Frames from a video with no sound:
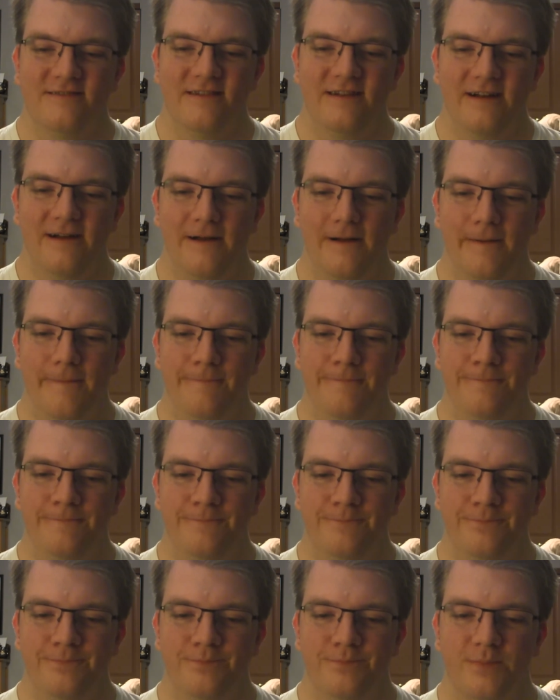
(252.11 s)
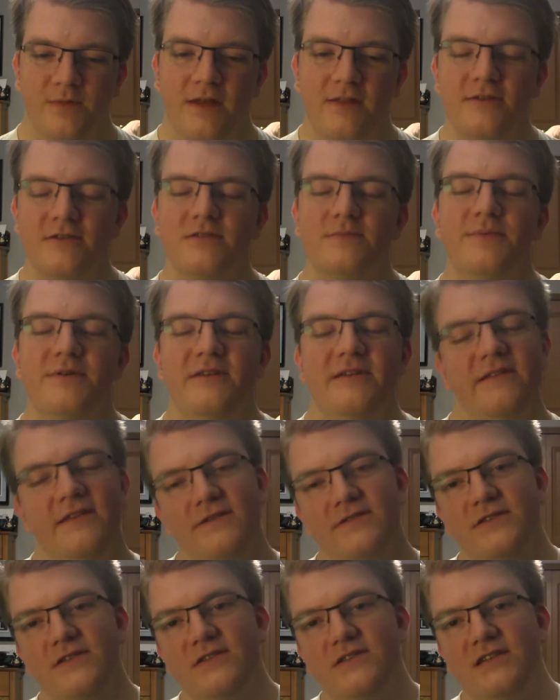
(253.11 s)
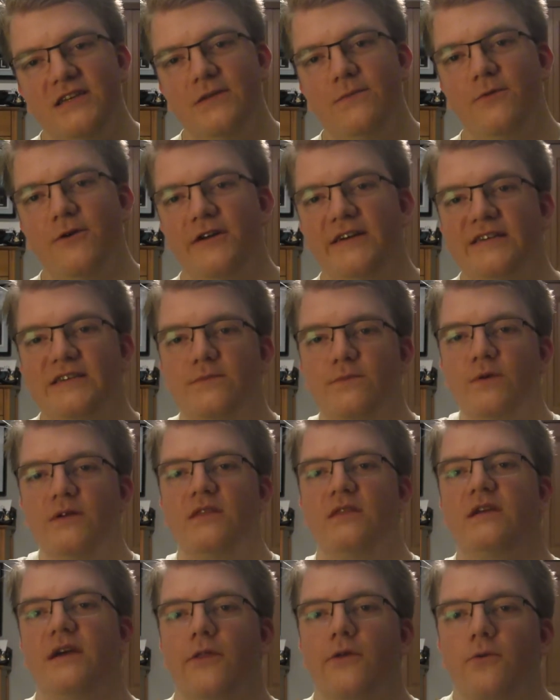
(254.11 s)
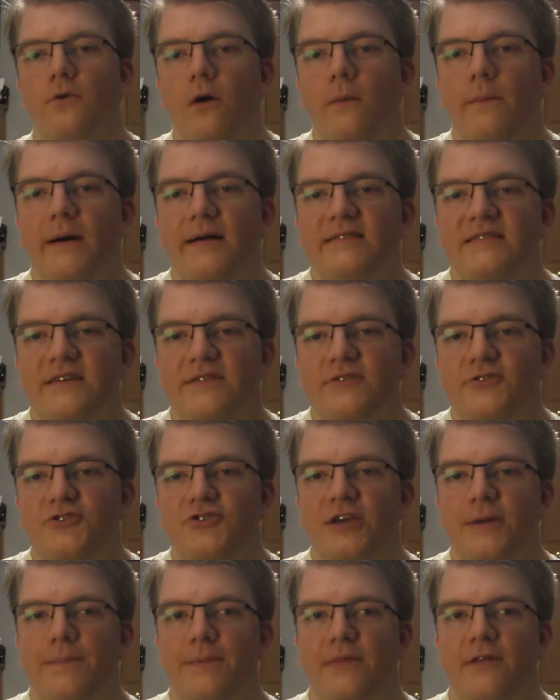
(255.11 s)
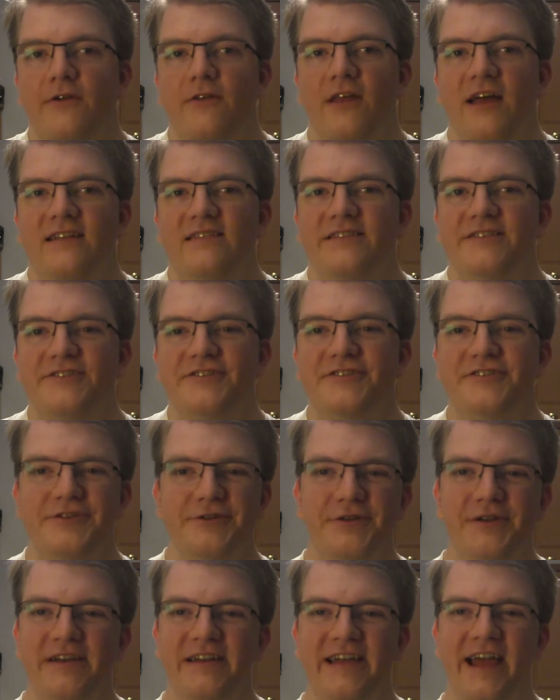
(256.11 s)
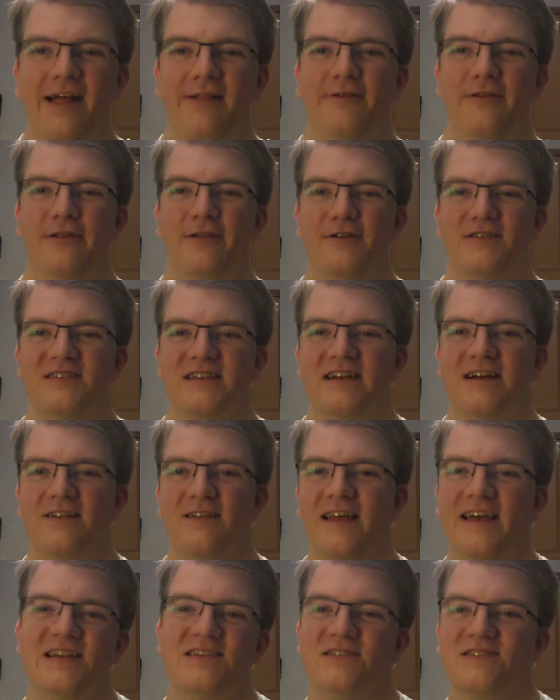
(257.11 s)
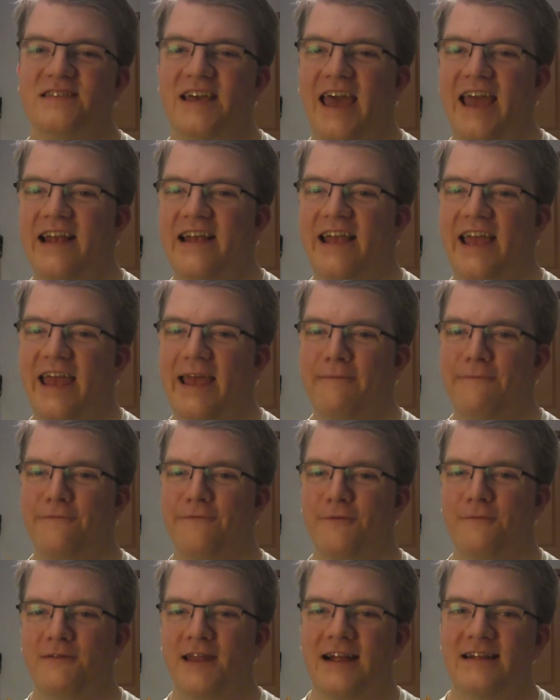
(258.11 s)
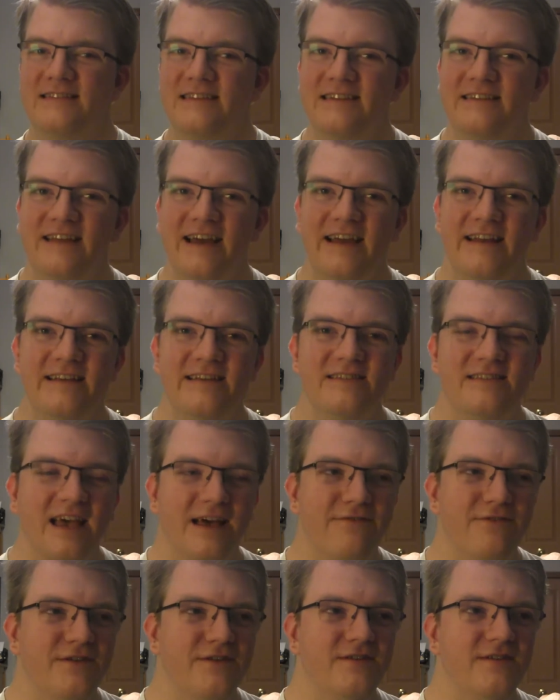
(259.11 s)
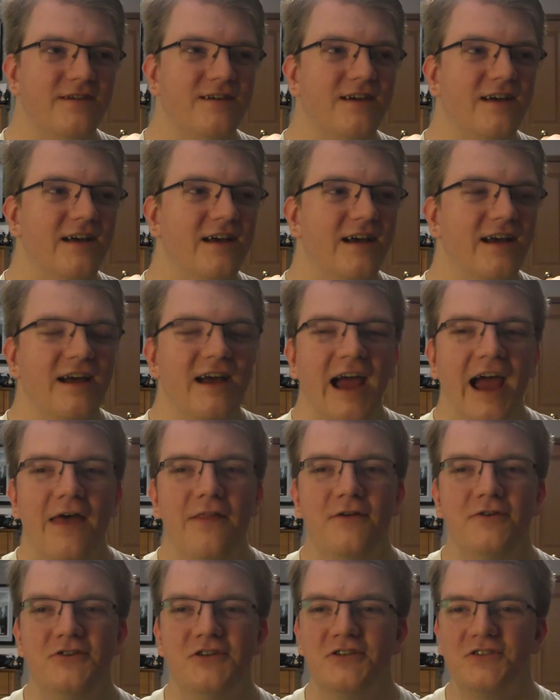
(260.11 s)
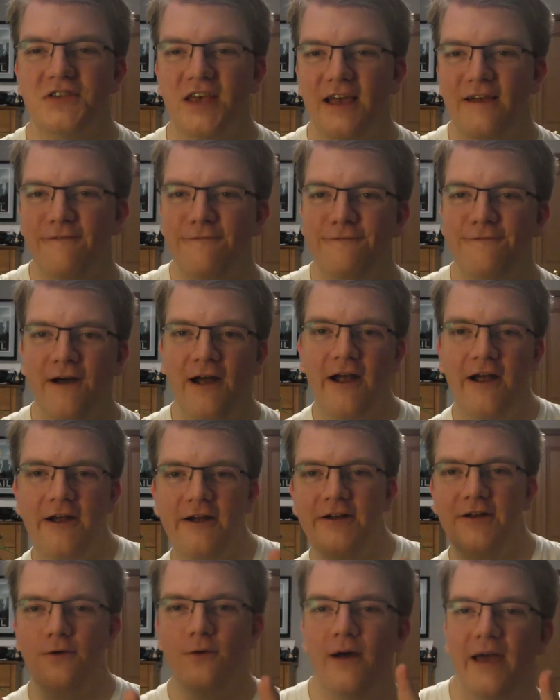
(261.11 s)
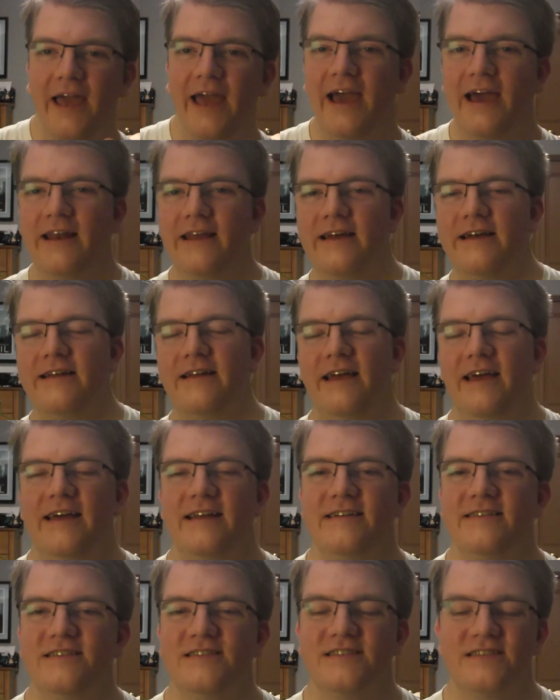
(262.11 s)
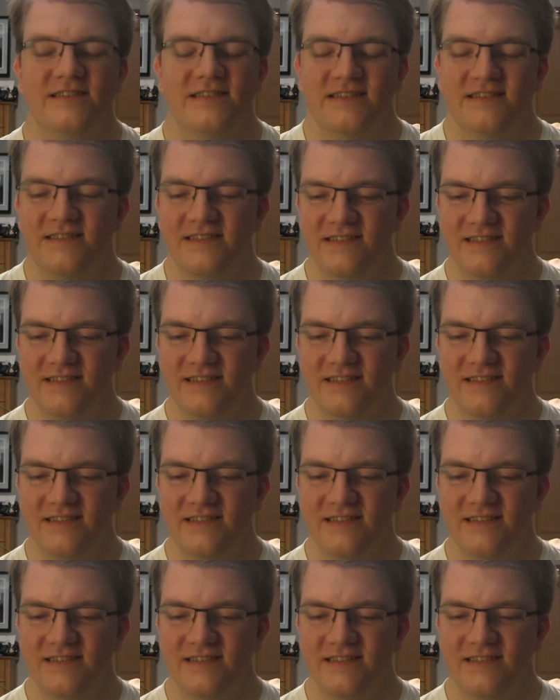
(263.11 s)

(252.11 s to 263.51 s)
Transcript: There's a scene where he's with the other robots on the ship, and they're like this shooting gallery that looks like a laser tag game from 1997, and they're just like firing away at it, and it's